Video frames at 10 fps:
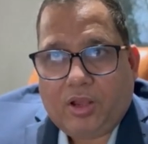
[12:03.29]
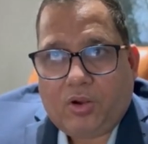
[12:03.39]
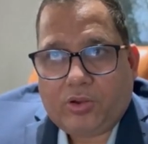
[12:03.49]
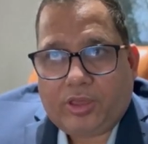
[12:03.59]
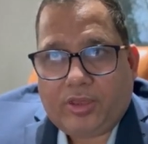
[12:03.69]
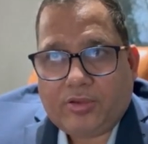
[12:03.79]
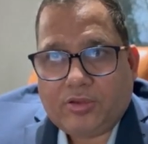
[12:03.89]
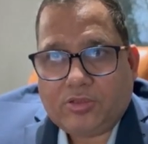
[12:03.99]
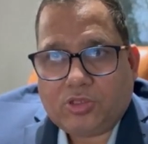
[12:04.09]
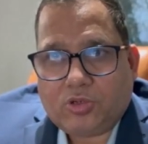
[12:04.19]
Okay,
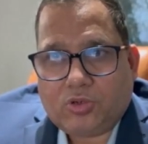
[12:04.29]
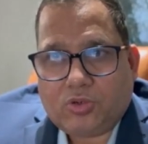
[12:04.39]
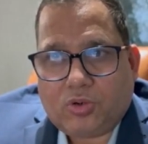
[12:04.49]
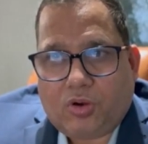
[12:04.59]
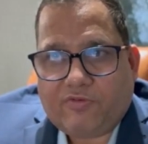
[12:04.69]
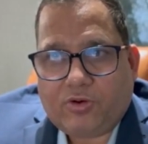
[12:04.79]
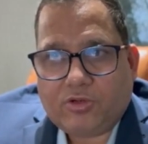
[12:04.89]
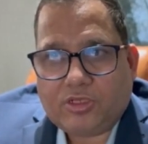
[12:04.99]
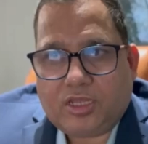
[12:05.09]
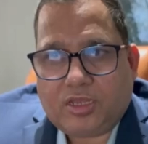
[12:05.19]
so of
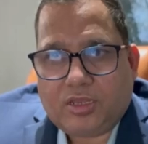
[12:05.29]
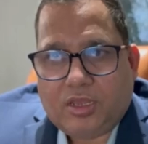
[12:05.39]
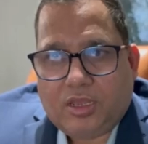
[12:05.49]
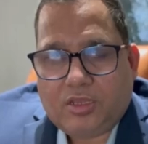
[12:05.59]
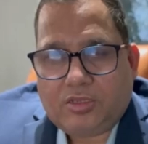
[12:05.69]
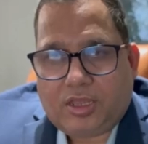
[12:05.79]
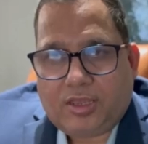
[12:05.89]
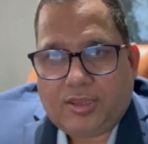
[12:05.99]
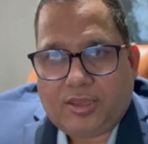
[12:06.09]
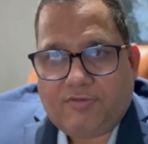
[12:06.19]
course
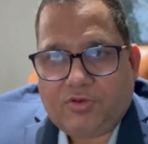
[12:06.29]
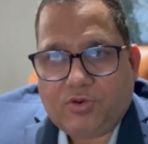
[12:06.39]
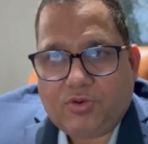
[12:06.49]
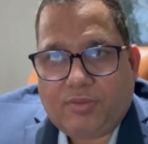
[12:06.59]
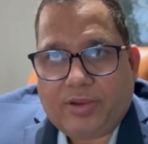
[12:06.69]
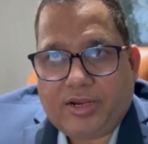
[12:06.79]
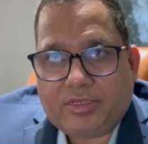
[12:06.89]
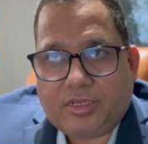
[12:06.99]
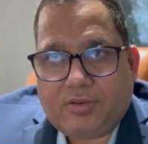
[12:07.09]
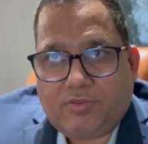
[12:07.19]
they give you a
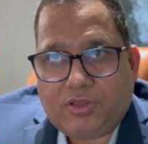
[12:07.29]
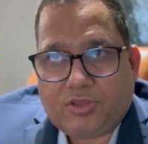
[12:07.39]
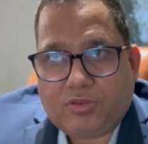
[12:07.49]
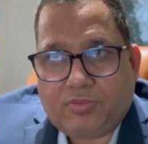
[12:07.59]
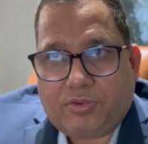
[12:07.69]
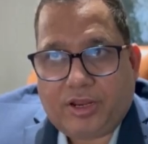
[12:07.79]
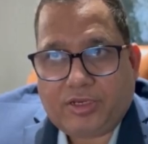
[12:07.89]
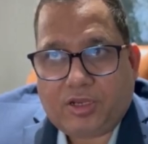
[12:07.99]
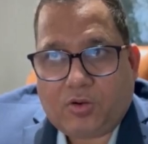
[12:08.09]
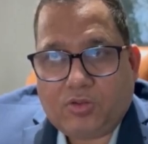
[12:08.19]
medicine which
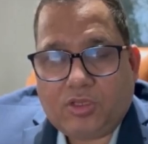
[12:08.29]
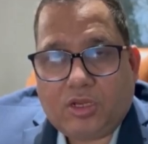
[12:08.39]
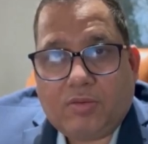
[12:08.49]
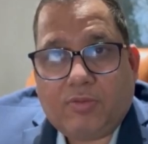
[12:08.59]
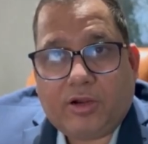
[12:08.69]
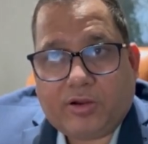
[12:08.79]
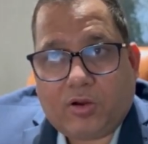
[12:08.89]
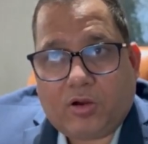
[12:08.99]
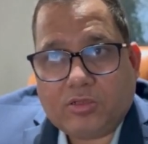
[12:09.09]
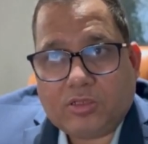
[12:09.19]
break down the blood
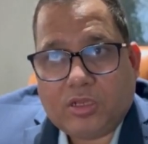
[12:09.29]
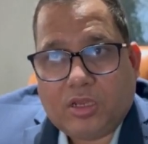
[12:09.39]
clots.